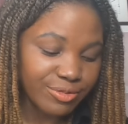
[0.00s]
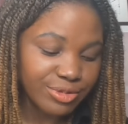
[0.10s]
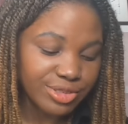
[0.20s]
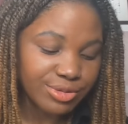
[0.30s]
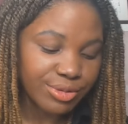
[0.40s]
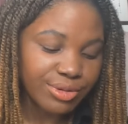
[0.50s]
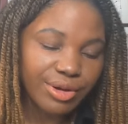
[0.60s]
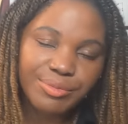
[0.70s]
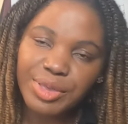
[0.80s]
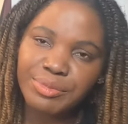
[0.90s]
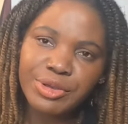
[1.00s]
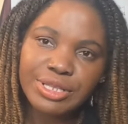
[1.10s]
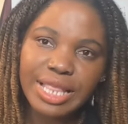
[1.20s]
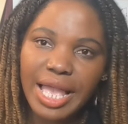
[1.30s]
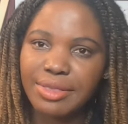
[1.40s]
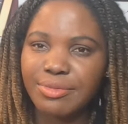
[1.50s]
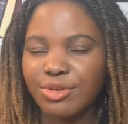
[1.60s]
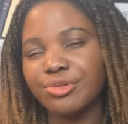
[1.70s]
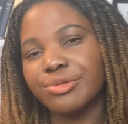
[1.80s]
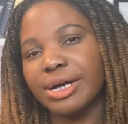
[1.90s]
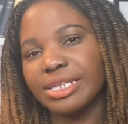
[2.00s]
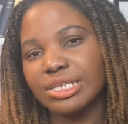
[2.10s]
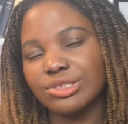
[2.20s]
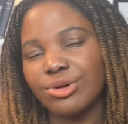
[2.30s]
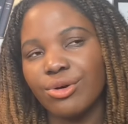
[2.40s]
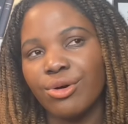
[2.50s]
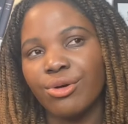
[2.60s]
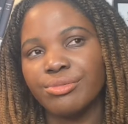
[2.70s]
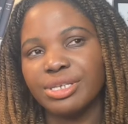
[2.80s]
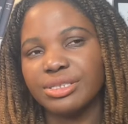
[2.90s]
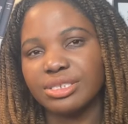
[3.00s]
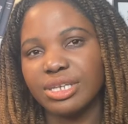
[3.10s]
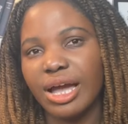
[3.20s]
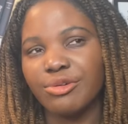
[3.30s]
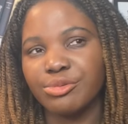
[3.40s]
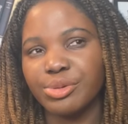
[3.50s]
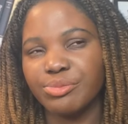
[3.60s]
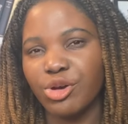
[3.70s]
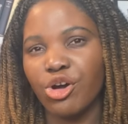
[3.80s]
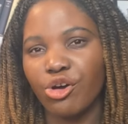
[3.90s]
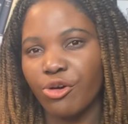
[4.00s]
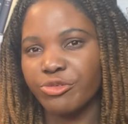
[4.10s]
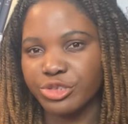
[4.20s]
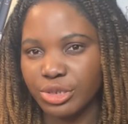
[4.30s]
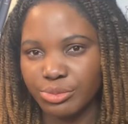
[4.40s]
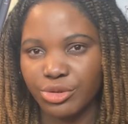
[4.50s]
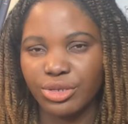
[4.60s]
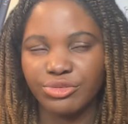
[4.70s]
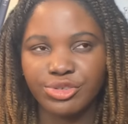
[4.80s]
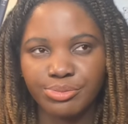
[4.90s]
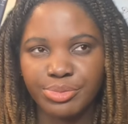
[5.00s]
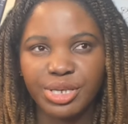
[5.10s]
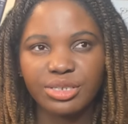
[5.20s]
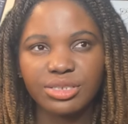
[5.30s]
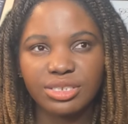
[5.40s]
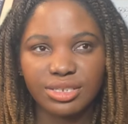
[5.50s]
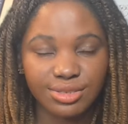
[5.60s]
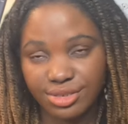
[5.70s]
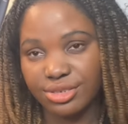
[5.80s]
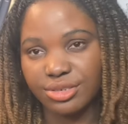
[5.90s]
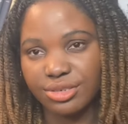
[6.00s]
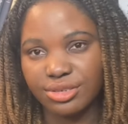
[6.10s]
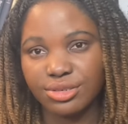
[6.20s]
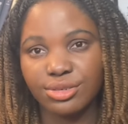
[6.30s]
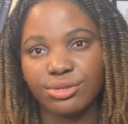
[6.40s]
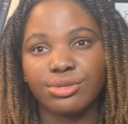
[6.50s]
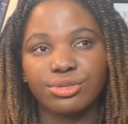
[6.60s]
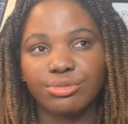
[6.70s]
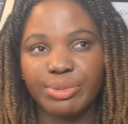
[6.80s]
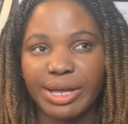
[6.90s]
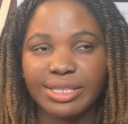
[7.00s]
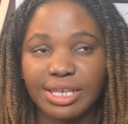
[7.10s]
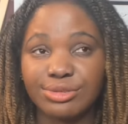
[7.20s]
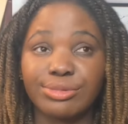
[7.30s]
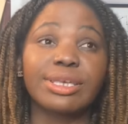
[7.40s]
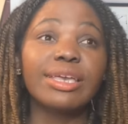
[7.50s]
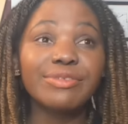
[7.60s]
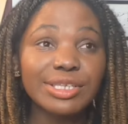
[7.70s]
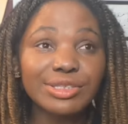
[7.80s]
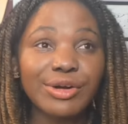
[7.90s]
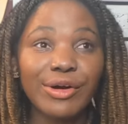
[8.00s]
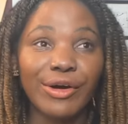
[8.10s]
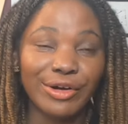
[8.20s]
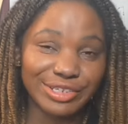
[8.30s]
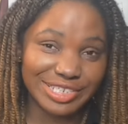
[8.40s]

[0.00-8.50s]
so remember that when it all Minji, I will be more comfortable if you pay James to, to go to Paradise with, even though